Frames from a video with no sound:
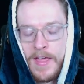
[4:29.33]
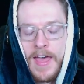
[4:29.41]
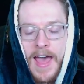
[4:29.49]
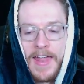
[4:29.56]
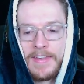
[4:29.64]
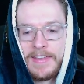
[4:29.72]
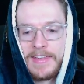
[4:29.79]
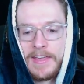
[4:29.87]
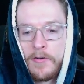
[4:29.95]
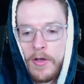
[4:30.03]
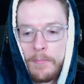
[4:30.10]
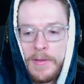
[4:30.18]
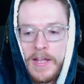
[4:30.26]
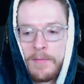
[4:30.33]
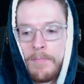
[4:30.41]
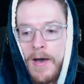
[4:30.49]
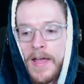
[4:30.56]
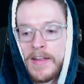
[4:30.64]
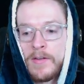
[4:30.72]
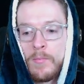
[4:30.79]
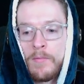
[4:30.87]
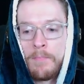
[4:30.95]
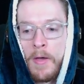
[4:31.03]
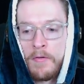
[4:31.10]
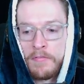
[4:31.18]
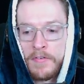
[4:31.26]
And the guild can be combined with
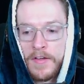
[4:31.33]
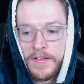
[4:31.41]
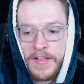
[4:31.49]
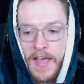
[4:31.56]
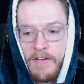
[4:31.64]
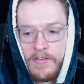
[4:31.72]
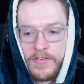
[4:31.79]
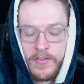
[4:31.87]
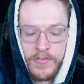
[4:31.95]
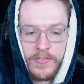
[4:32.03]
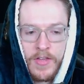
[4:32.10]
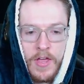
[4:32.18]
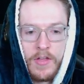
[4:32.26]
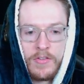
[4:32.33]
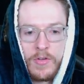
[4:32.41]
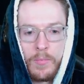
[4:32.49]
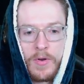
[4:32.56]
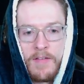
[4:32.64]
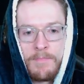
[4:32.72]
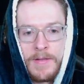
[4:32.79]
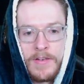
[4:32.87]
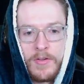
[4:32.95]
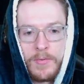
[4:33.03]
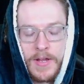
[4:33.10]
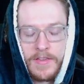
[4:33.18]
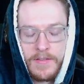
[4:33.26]
both characters. So what I've been
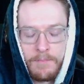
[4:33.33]
doing at the